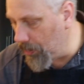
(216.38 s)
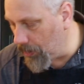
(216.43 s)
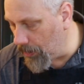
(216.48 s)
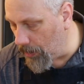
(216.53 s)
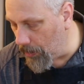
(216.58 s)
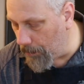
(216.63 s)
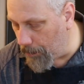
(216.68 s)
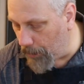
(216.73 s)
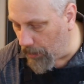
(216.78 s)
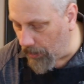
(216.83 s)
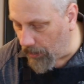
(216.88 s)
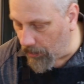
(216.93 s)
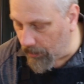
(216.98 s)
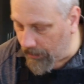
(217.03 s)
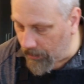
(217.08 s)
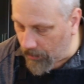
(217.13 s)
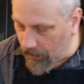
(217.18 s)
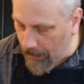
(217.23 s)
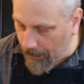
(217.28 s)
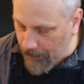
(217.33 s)
just going to put a
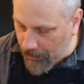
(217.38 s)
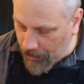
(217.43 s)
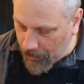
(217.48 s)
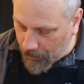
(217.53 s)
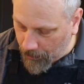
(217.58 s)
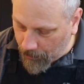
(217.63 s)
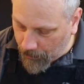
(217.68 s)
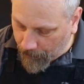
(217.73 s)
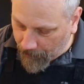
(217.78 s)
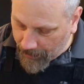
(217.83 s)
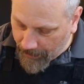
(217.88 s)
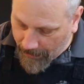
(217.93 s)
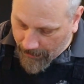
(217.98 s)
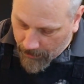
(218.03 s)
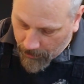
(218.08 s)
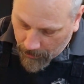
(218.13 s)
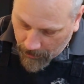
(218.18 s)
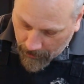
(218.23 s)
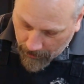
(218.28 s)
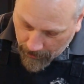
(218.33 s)
little lemon juice for now,